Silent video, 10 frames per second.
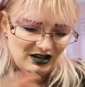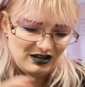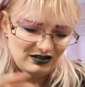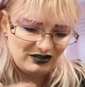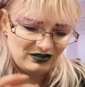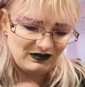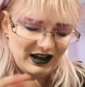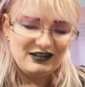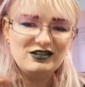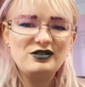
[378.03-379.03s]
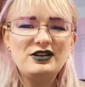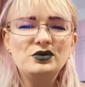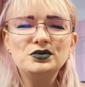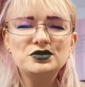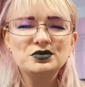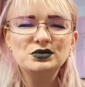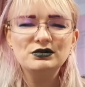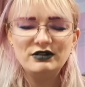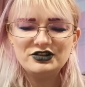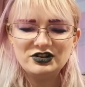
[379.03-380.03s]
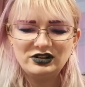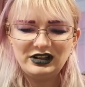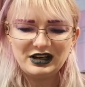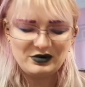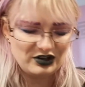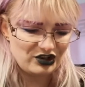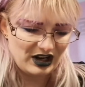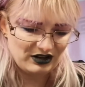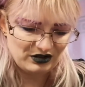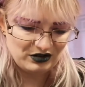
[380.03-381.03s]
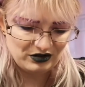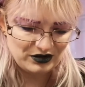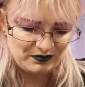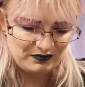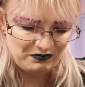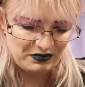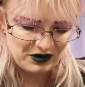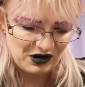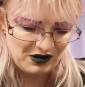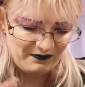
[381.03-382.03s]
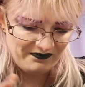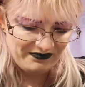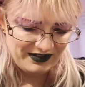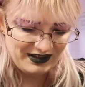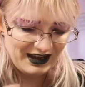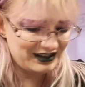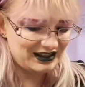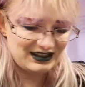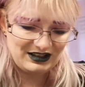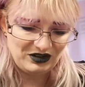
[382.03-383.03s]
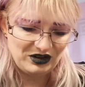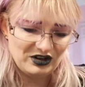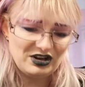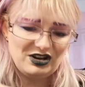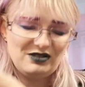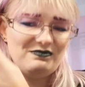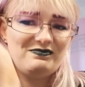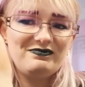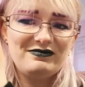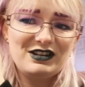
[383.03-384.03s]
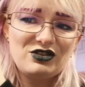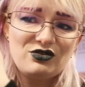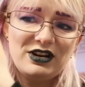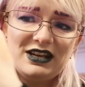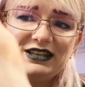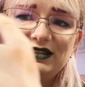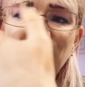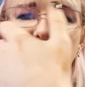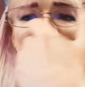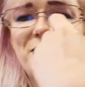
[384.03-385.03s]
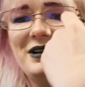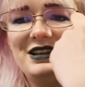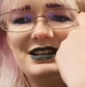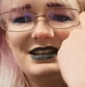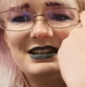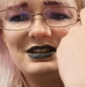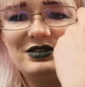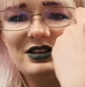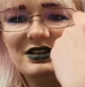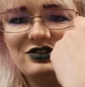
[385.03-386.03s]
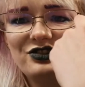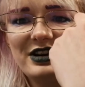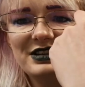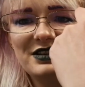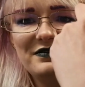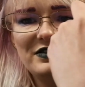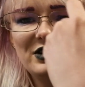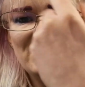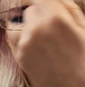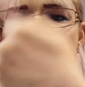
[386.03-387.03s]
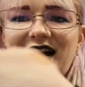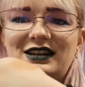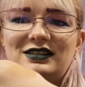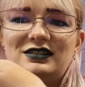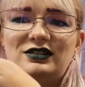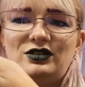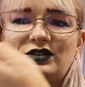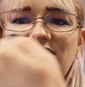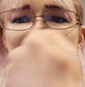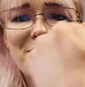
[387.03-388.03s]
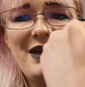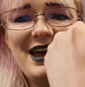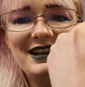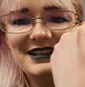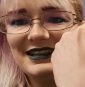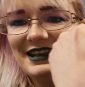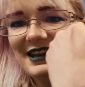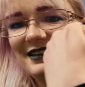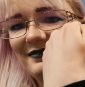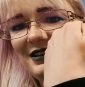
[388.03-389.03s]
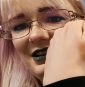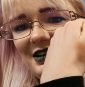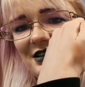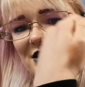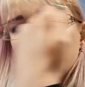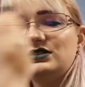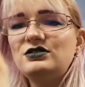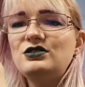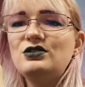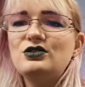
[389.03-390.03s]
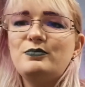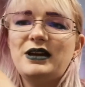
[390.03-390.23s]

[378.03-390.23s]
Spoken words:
than, like, you know, the old school original liquid shadows. But that's still gonna crease up. It's still gonna transfer. And look, you can barely see it. There's no